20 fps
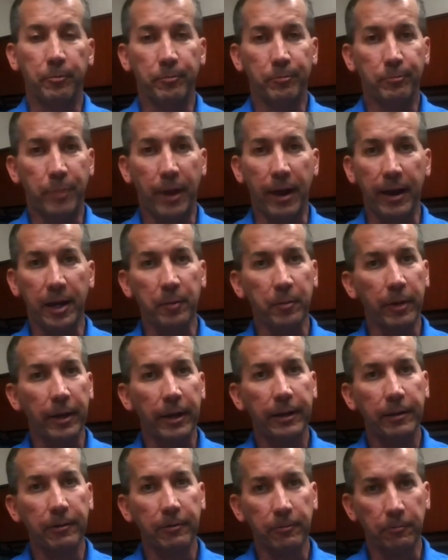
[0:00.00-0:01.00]
Bottom
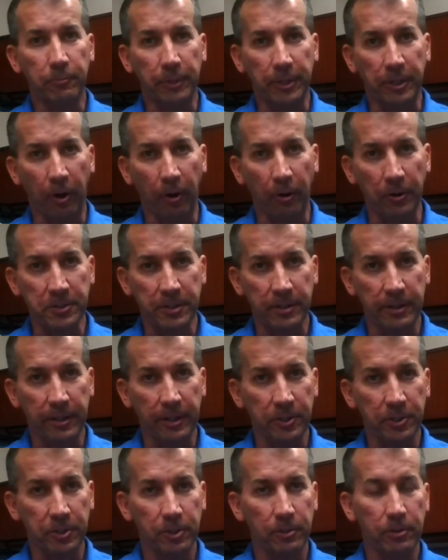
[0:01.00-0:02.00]
line, regardless of the
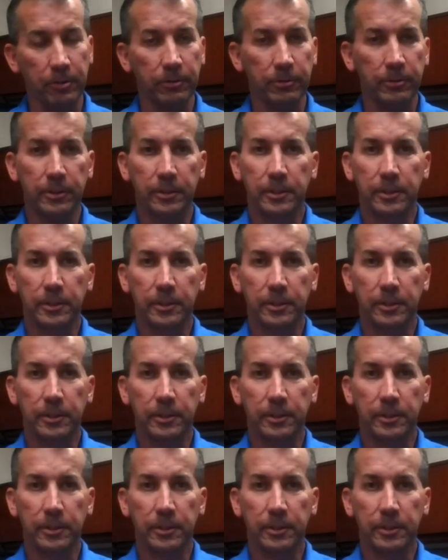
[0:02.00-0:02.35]
issue,